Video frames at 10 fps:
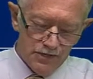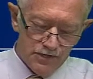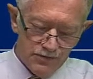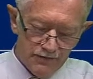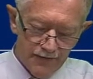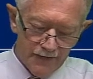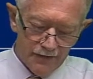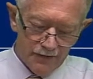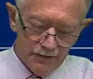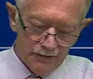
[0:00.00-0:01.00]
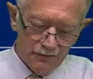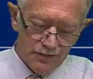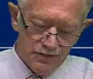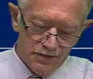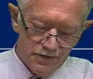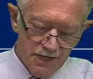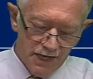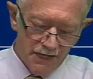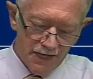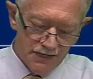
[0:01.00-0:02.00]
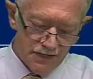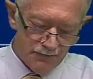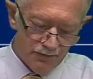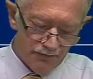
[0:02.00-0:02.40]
The measures reflect business and